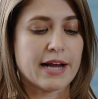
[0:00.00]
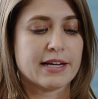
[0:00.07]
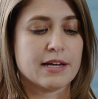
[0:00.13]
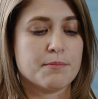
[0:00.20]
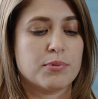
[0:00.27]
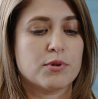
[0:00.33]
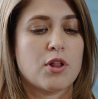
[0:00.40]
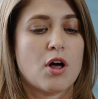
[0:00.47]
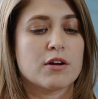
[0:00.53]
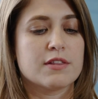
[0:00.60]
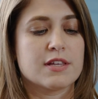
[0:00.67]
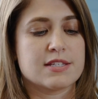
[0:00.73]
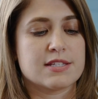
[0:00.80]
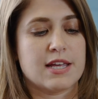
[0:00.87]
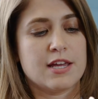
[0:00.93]
I can plug
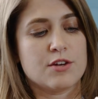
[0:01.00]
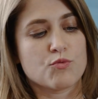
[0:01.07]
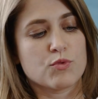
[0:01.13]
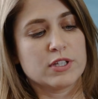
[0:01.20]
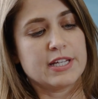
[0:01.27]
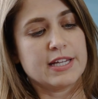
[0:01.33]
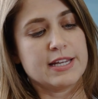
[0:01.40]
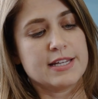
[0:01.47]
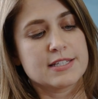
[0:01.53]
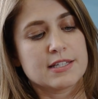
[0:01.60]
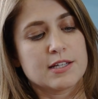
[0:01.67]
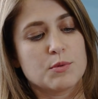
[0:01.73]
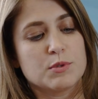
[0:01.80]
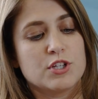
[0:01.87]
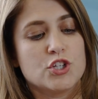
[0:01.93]
this in really
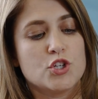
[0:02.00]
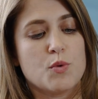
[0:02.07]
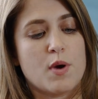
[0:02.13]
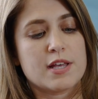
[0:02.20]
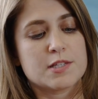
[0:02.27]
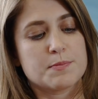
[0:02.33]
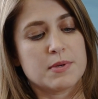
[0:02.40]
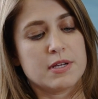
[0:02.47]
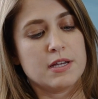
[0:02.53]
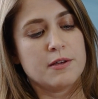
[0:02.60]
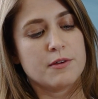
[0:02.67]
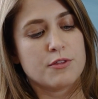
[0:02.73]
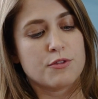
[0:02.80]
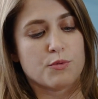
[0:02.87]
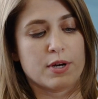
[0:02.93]
easily with the USB
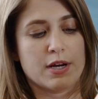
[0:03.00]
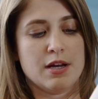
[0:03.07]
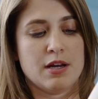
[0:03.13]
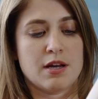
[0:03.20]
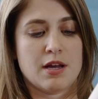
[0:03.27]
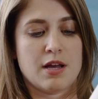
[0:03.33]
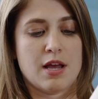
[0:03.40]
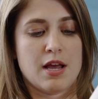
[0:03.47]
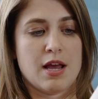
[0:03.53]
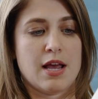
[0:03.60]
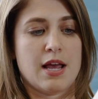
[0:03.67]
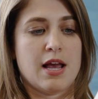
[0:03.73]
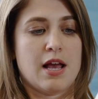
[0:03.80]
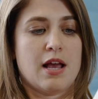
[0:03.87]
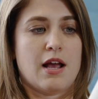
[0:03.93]
3
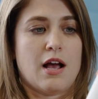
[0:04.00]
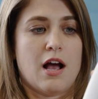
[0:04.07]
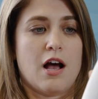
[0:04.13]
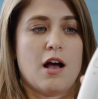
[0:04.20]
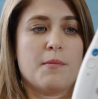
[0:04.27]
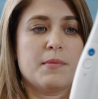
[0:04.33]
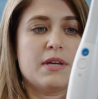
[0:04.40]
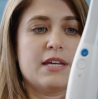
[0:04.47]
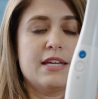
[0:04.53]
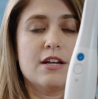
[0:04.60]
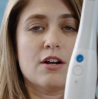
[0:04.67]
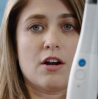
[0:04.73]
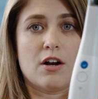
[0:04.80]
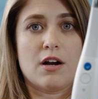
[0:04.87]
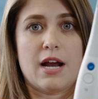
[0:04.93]

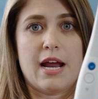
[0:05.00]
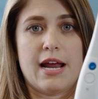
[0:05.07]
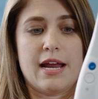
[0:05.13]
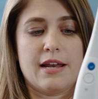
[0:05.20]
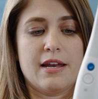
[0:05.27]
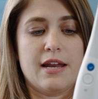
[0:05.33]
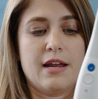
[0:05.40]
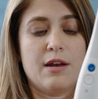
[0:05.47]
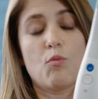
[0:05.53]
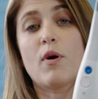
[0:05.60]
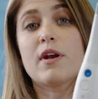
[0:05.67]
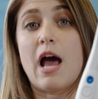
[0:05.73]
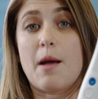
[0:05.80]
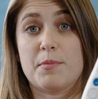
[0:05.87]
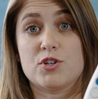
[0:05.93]
here in
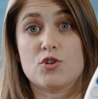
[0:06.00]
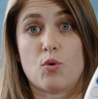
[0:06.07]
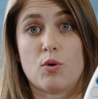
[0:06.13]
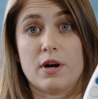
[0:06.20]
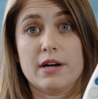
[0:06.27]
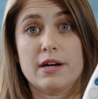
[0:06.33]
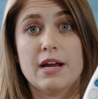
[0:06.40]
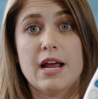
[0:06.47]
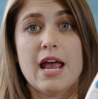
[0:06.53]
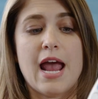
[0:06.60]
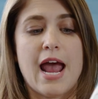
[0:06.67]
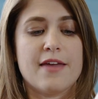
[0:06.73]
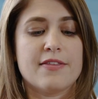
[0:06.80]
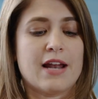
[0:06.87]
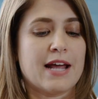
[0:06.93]
one operatory.
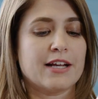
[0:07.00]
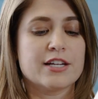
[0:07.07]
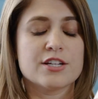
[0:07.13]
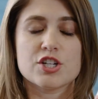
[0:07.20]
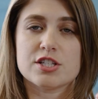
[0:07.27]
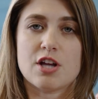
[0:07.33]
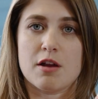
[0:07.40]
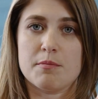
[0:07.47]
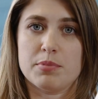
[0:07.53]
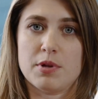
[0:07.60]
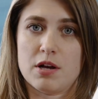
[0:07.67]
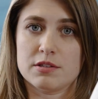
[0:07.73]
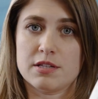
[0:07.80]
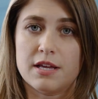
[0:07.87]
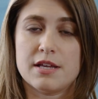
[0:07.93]
And then I can just
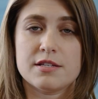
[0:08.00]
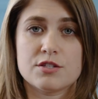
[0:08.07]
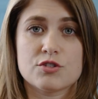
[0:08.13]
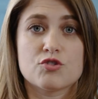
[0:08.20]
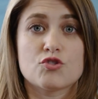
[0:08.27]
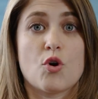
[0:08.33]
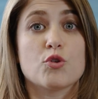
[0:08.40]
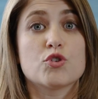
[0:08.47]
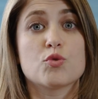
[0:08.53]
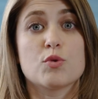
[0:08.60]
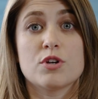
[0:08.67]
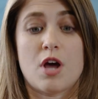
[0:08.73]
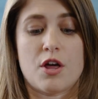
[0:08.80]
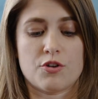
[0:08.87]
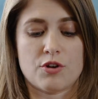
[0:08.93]
unplug this, go to
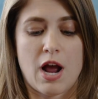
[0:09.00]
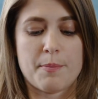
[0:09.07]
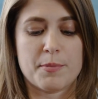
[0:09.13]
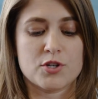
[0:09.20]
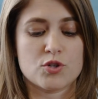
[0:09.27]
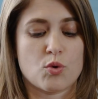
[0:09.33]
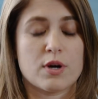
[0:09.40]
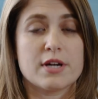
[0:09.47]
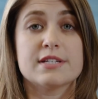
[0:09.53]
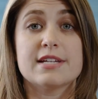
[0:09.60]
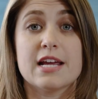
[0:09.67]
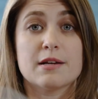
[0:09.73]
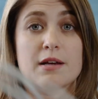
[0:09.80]
another operatory,